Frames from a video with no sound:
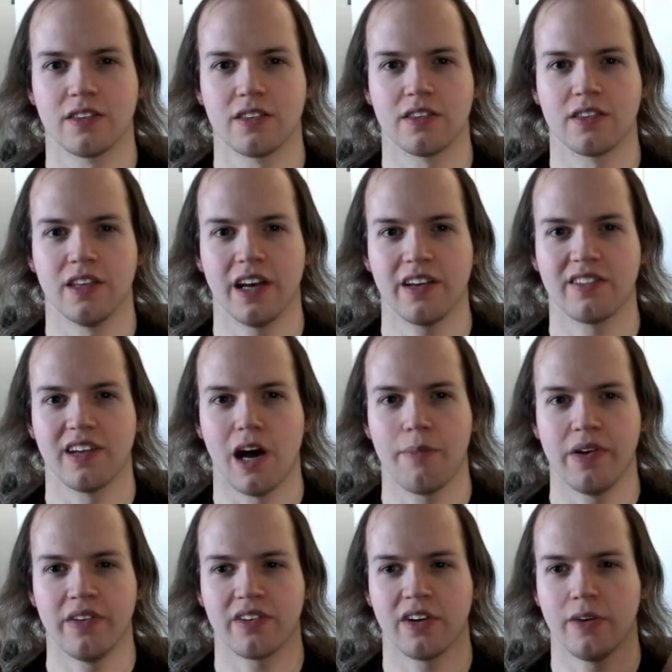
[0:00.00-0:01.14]
Next up
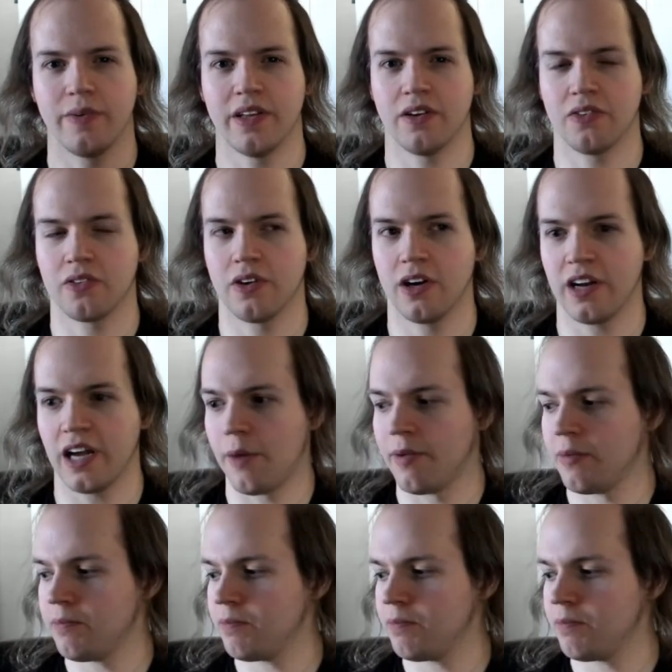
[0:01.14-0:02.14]
is going to be their third album,